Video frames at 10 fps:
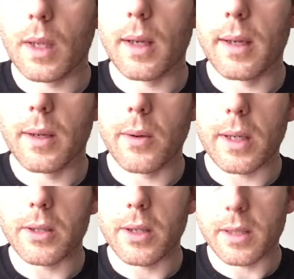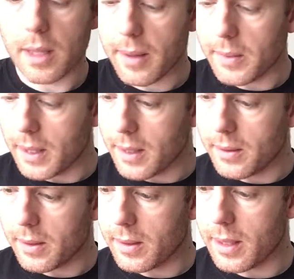any questions let me know.
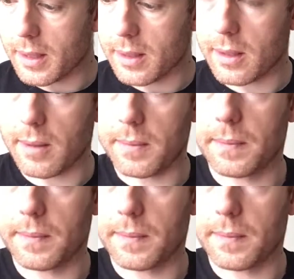Thanks.